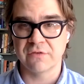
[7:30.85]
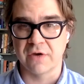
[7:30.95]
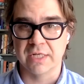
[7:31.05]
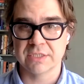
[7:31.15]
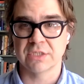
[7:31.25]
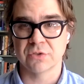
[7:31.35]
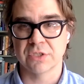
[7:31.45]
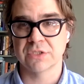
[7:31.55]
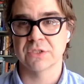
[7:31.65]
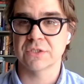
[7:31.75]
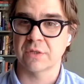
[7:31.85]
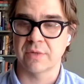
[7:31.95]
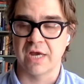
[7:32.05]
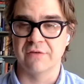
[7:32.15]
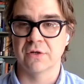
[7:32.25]
financing traditions that
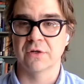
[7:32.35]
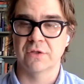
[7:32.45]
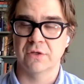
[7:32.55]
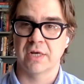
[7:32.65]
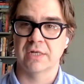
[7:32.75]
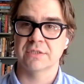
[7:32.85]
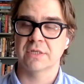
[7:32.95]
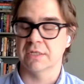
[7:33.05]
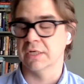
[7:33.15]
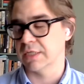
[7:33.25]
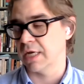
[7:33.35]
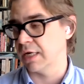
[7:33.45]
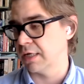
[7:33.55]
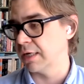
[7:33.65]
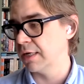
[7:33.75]
we have here in the in
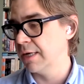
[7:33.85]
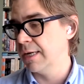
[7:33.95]
Canada.